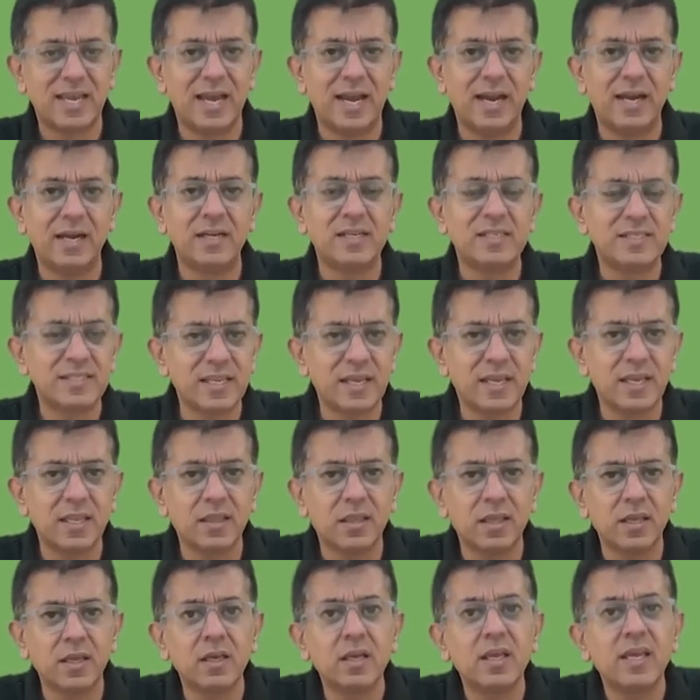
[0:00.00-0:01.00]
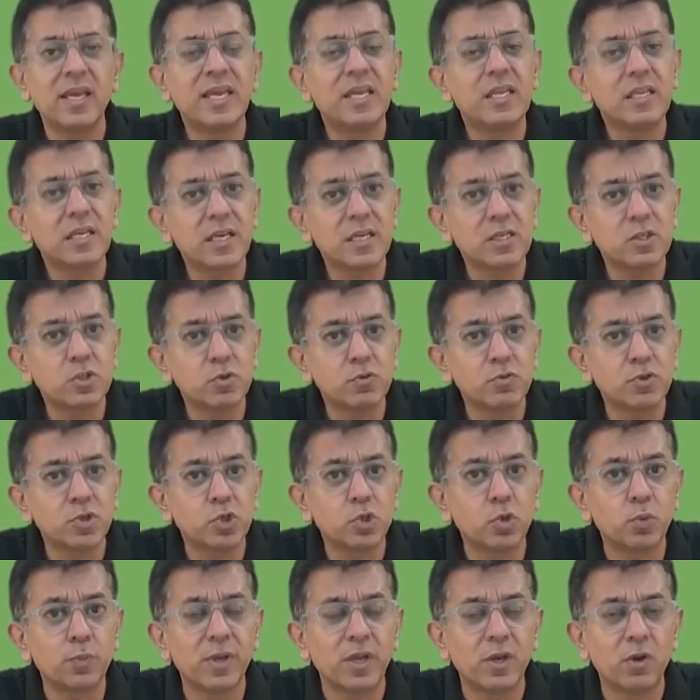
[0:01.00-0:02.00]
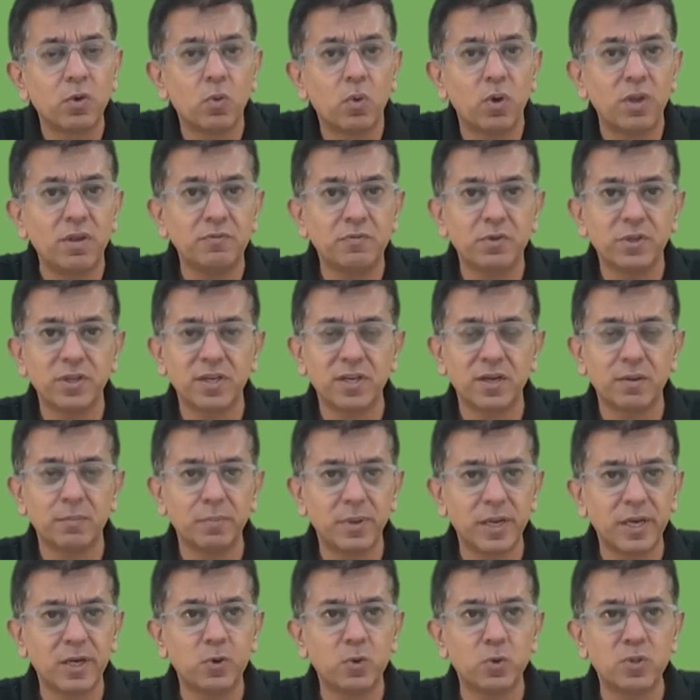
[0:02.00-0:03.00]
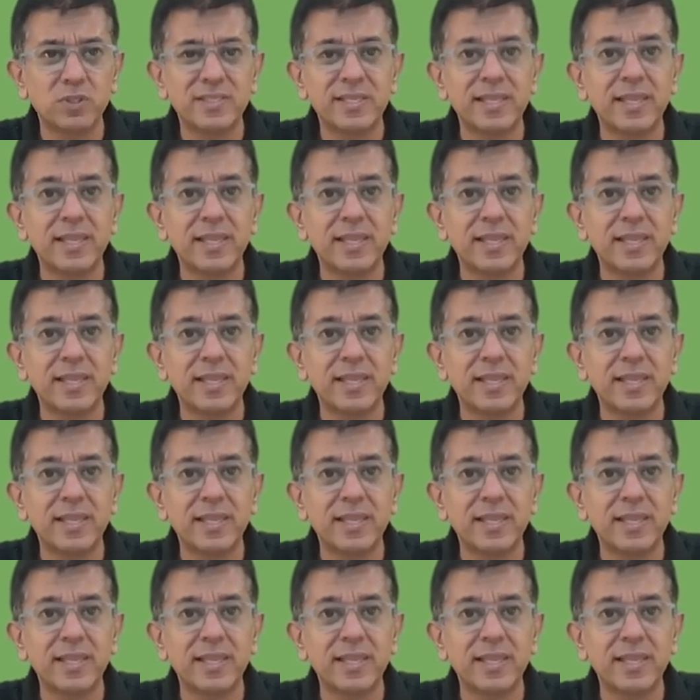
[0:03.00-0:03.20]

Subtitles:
And second thing, in case you wish to be enrolling for the complete course,